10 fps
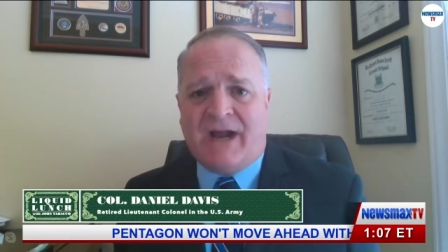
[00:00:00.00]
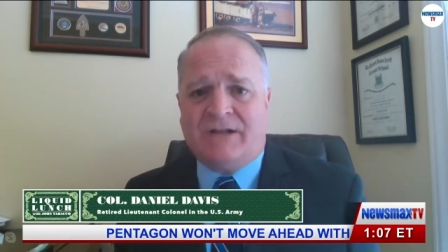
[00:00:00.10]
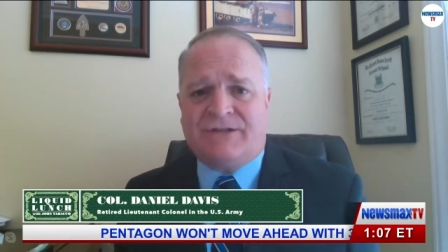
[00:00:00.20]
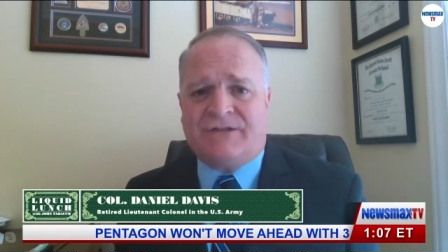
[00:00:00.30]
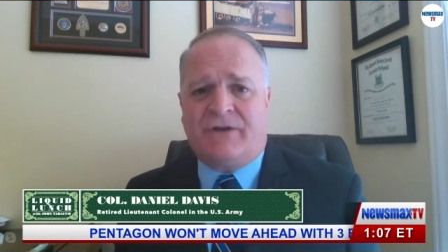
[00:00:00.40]

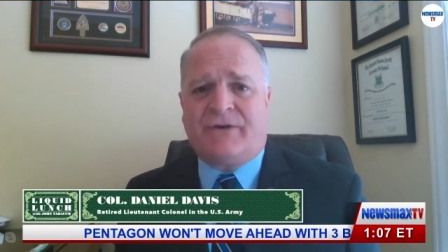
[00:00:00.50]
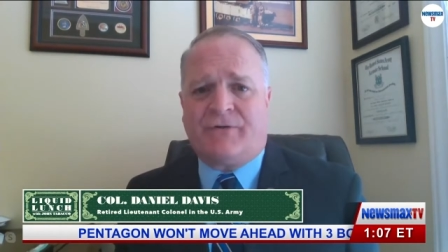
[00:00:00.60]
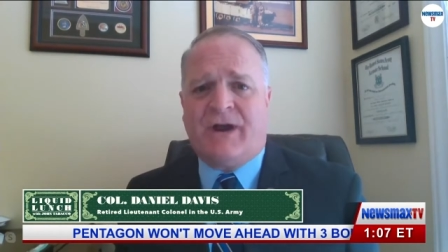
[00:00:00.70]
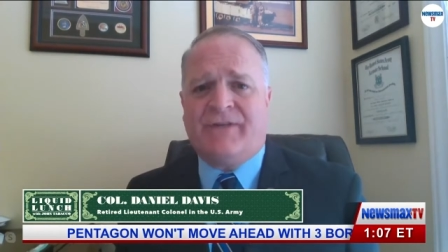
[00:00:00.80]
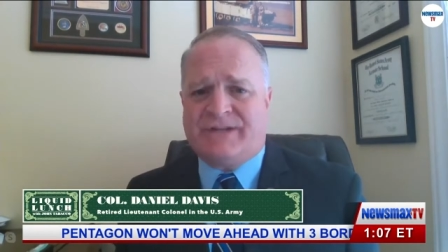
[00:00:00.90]
analysis on the
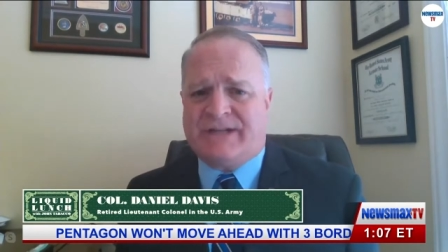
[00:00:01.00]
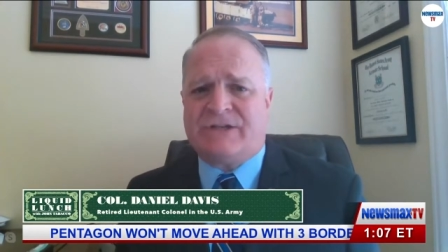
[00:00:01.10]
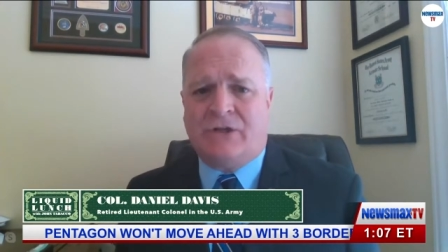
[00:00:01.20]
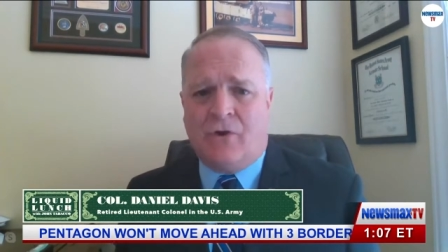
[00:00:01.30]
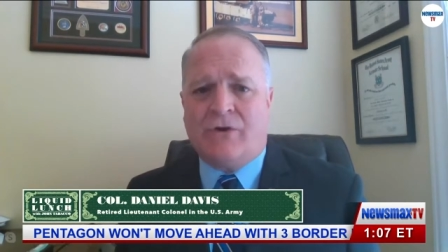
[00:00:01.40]
ground that takes
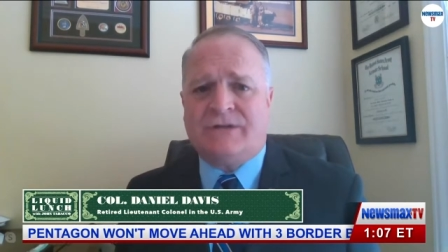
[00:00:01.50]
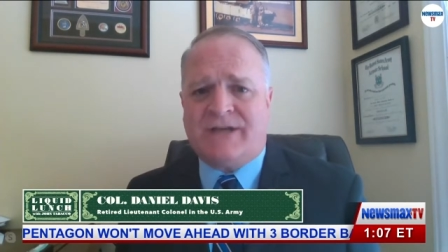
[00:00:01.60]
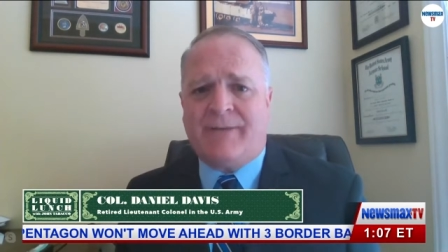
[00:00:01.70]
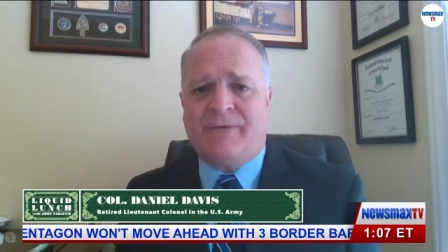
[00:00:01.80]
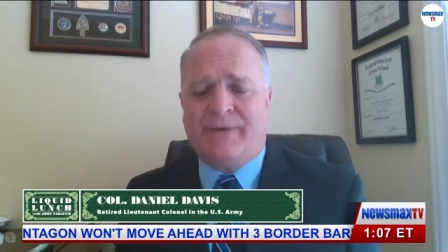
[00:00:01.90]
a long
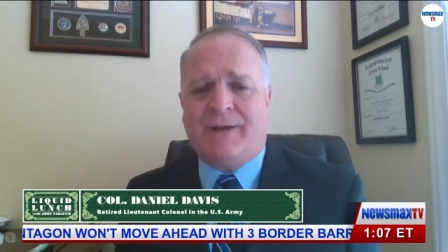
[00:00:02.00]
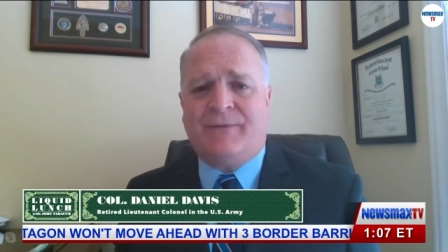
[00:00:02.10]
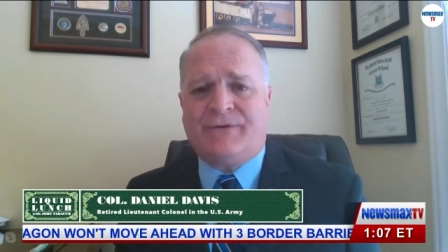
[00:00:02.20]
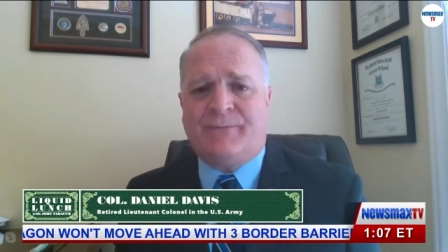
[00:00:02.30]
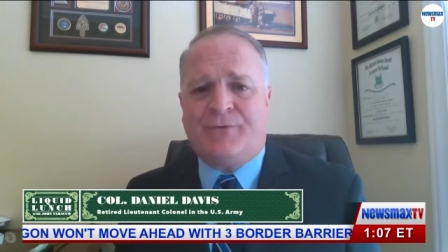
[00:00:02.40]
time to be
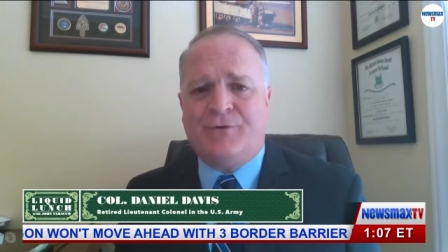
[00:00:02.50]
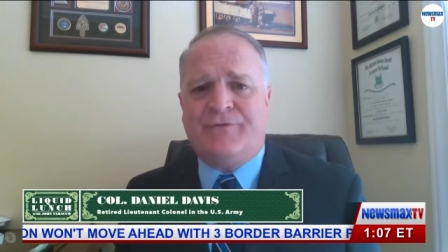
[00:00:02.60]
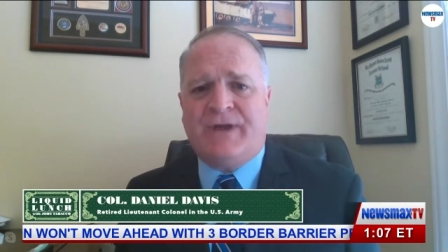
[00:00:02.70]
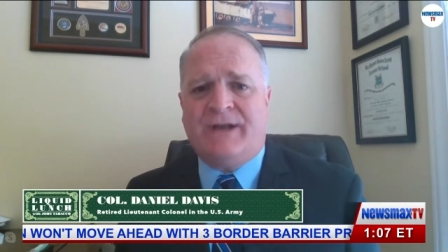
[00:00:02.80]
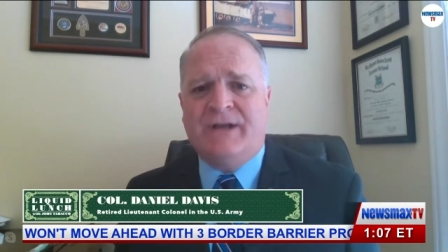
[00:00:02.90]
able to
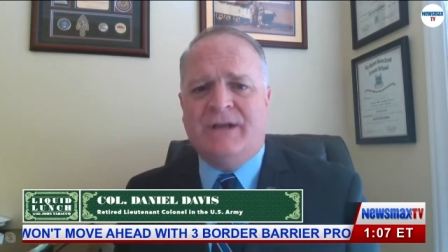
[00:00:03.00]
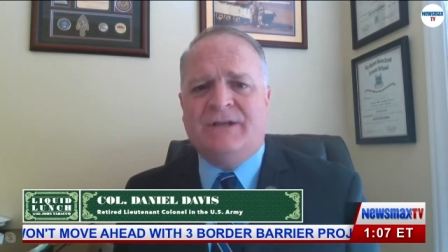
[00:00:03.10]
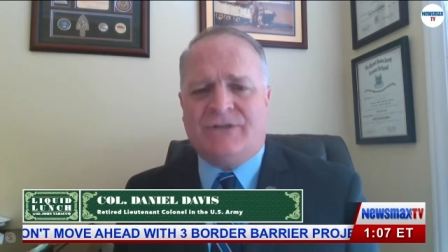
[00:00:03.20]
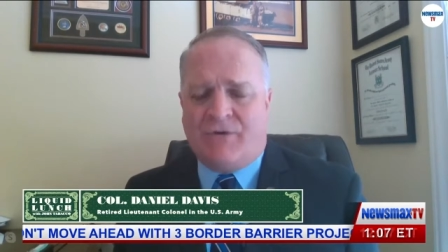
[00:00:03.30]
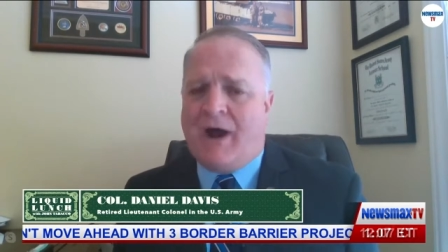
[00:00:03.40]
prove that.
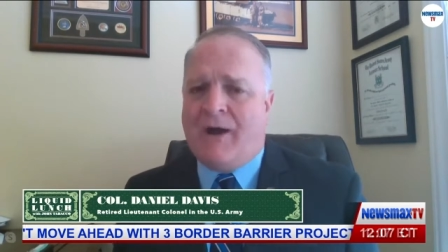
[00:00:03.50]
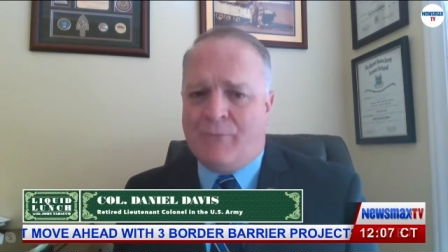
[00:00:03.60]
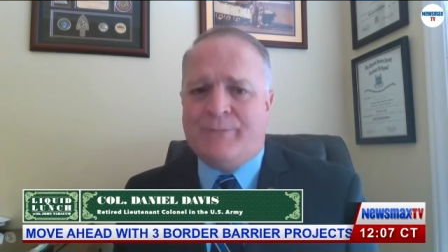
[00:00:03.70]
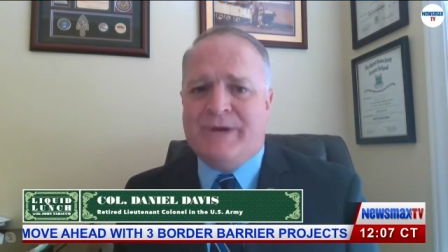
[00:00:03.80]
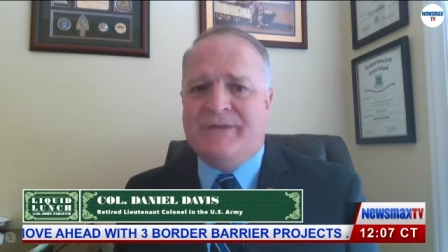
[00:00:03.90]
So I
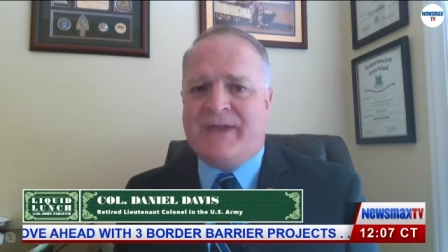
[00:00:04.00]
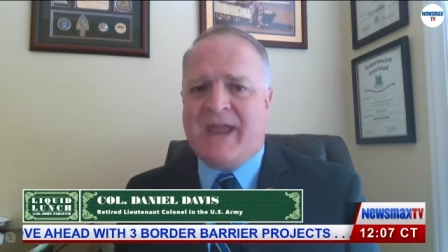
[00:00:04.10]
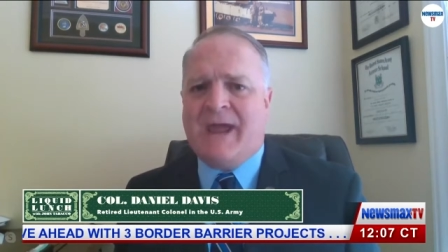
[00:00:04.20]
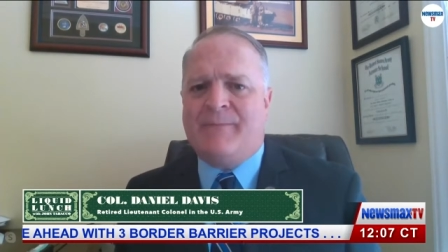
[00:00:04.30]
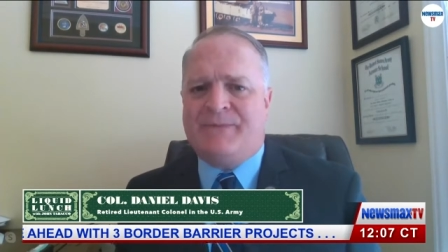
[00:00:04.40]
would be in the
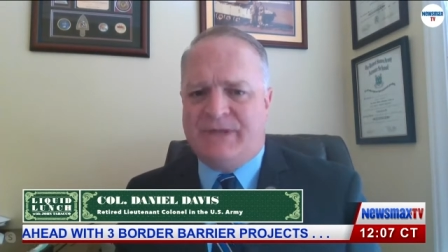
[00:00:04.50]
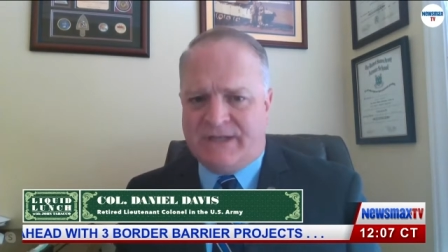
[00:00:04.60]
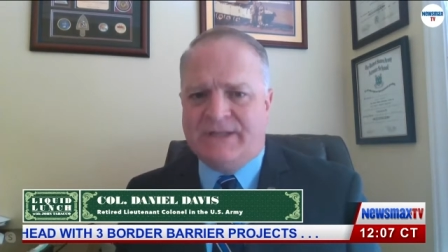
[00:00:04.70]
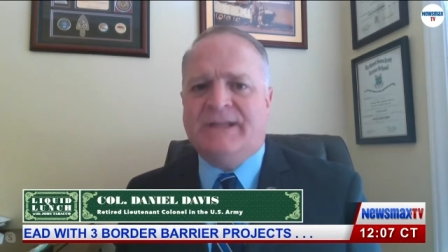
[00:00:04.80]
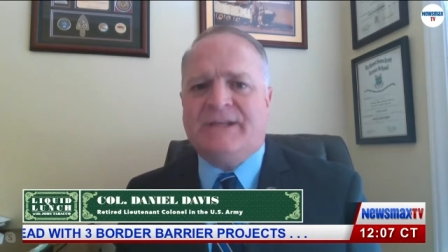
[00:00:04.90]
camp
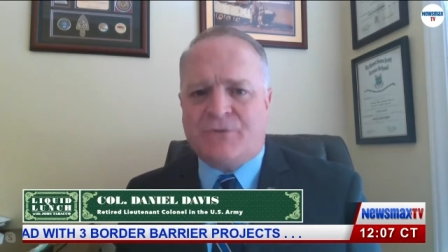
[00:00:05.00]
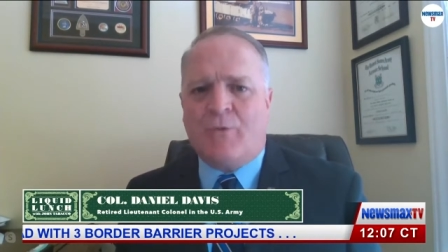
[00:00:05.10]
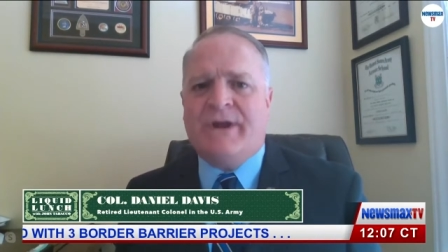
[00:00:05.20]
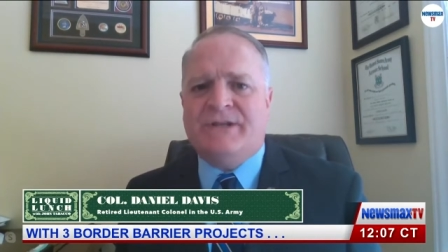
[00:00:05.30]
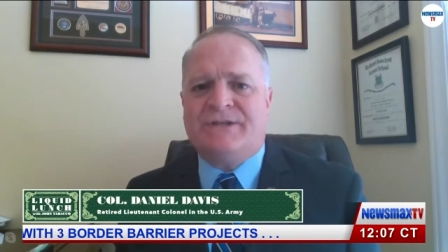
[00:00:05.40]
that let's
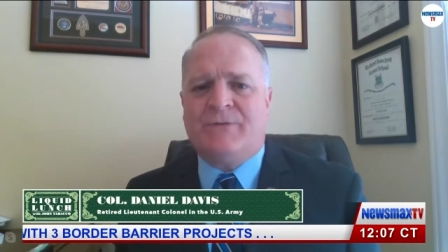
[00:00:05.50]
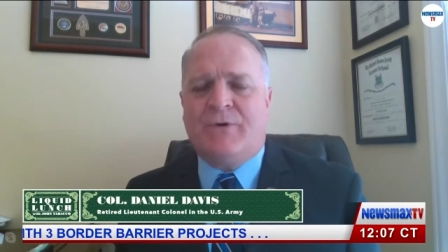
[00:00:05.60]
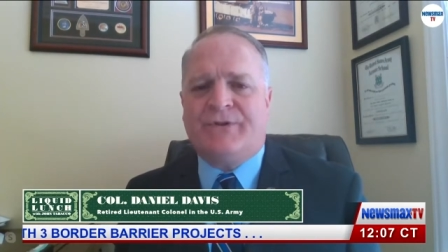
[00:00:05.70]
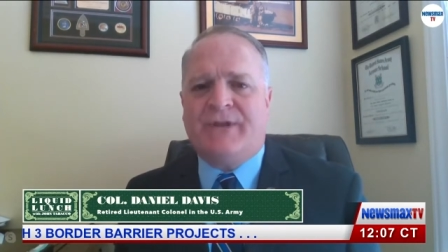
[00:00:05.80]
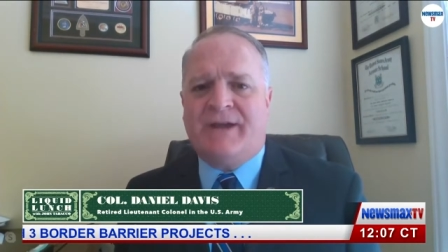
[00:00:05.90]
wait and see
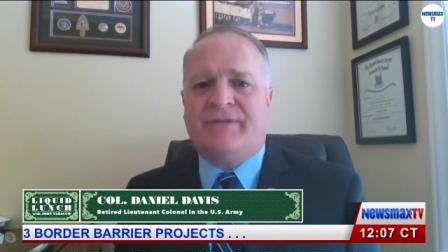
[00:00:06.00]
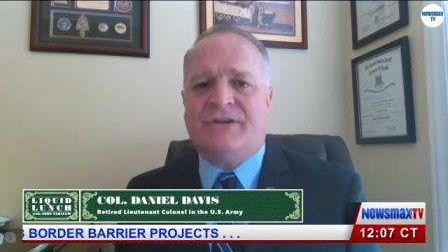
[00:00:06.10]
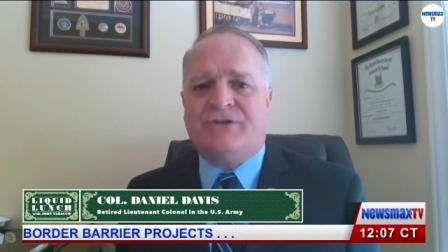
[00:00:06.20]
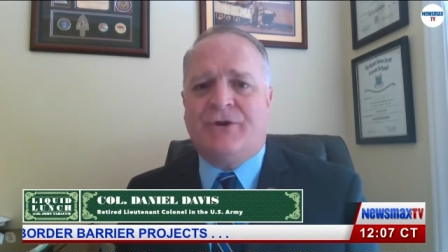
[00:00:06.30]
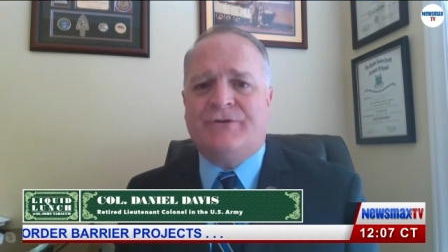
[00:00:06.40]
what the
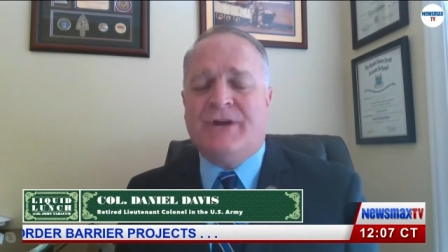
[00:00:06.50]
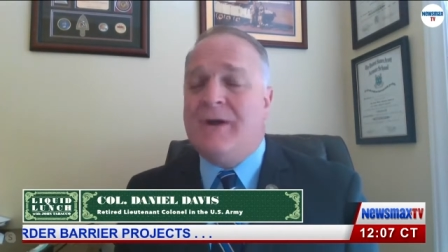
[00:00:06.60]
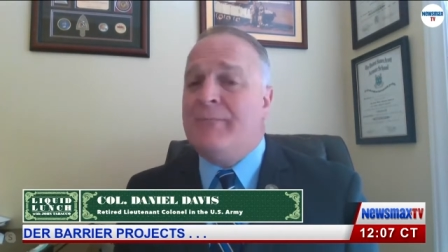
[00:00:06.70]
evidence shows.